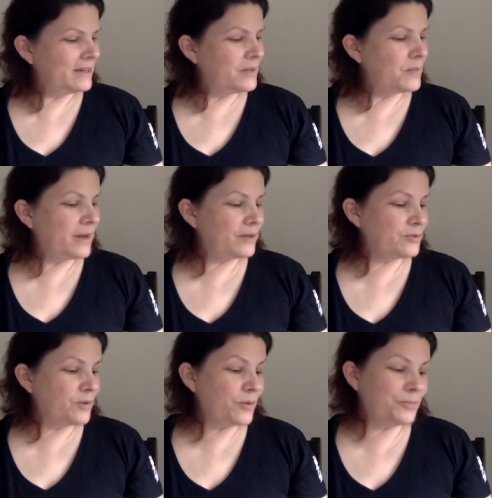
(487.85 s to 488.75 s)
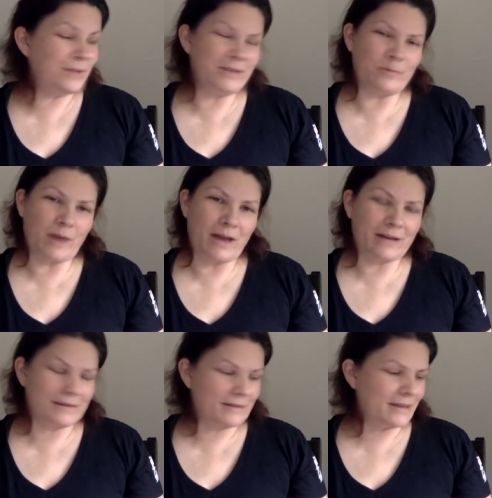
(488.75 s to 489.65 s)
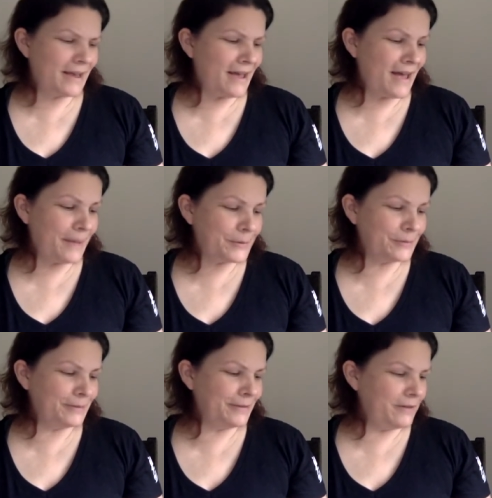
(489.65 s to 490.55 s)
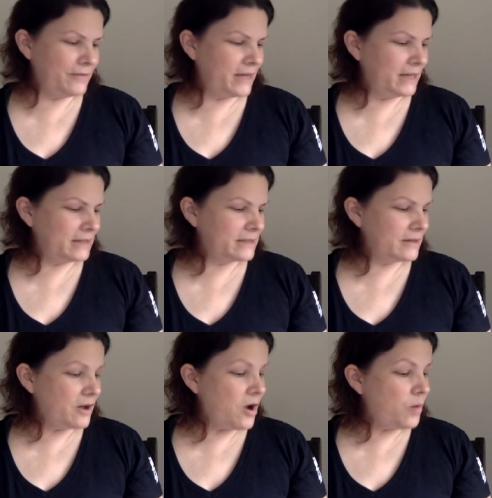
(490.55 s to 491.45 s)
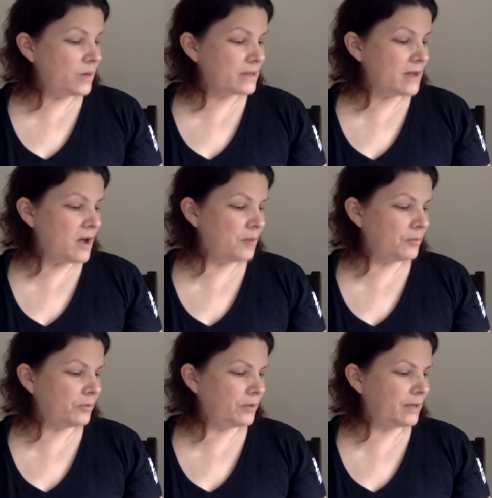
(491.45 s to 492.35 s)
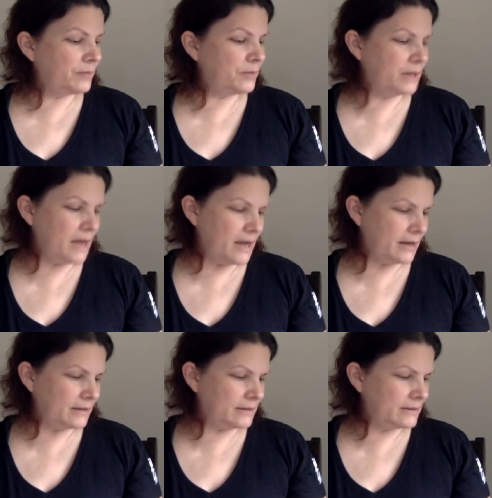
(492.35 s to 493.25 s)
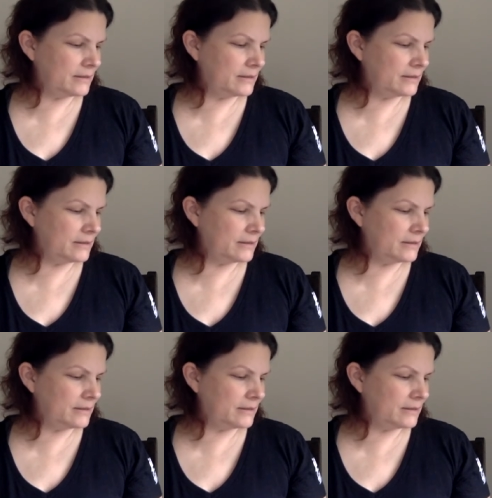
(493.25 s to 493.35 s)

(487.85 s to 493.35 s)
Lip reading: Mind your own beeswax. Absolutely love that. Always humble and be kind.